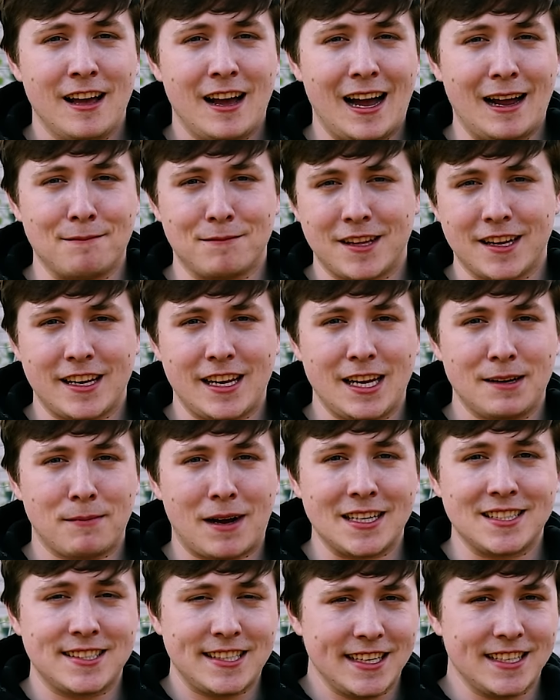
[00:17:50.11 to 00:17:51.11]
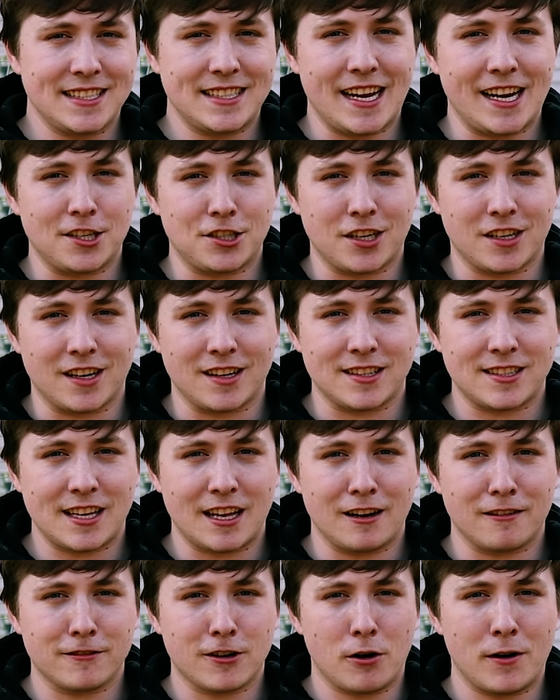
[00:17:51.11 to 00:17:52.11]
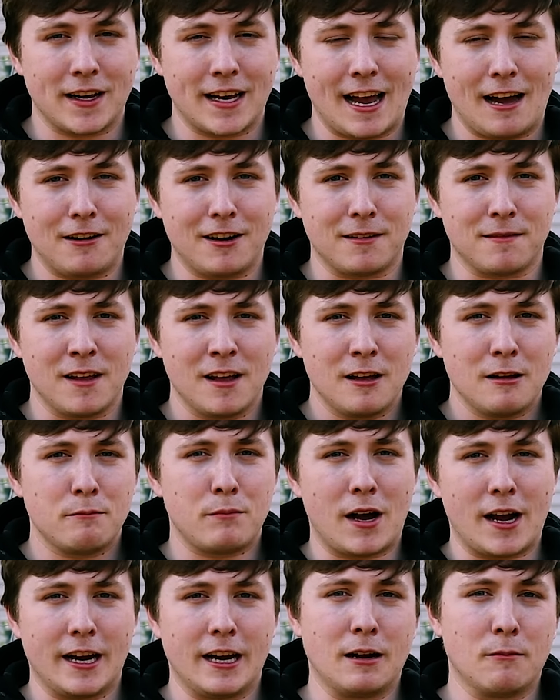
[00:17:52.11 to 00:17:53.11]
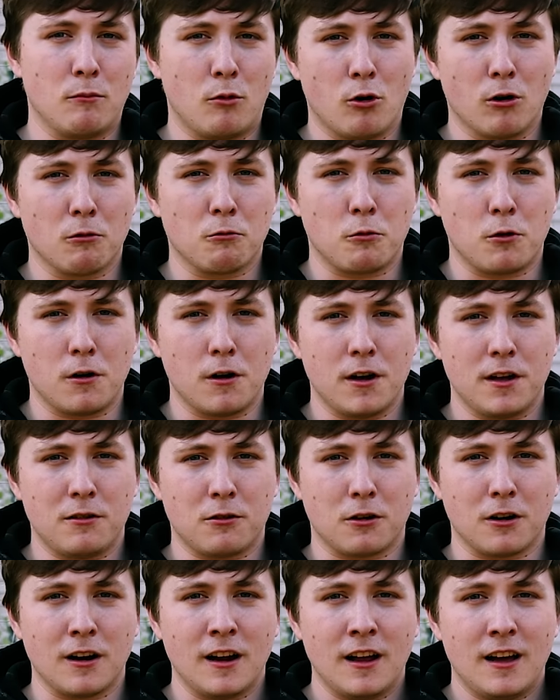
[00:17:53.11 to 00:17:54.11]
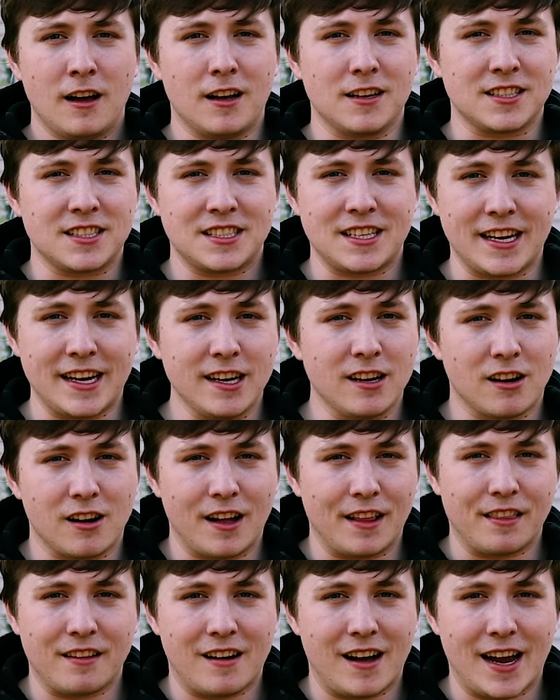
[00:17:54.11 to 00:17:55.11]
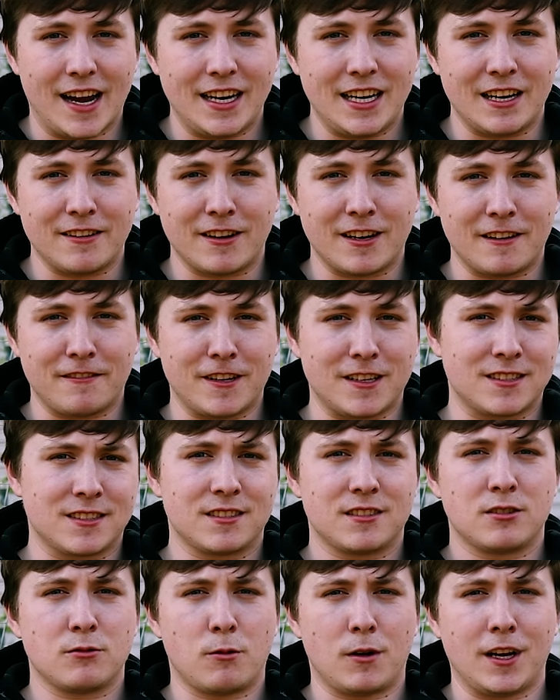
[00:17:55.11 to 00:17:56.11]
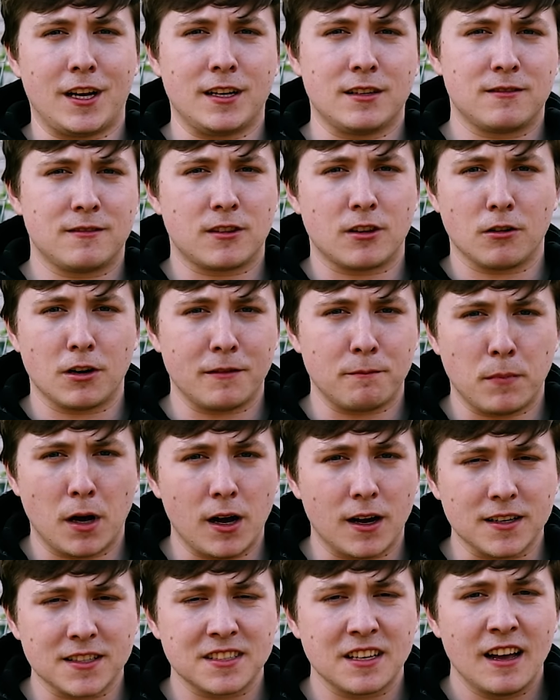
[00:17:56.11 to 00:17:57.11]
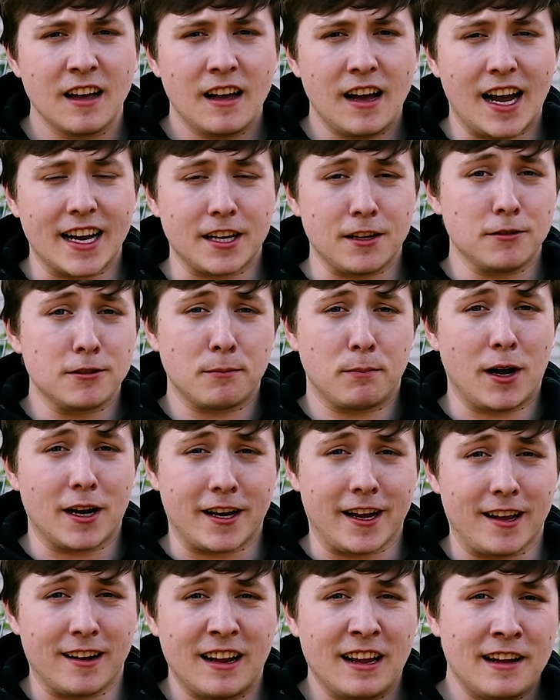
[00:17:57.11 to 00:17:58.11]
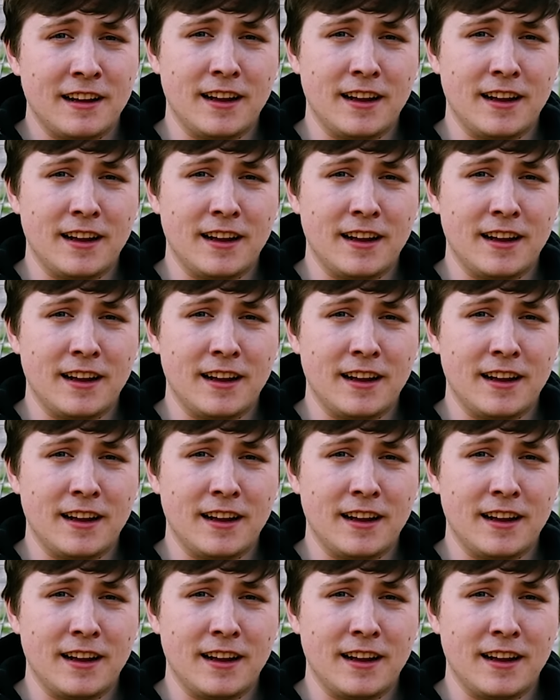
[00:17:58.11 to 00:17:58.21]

I'm thinking my sink station, instead of going out and buying more wood or a sink online, even if it's 20, 30 bucks, I could use a bucket.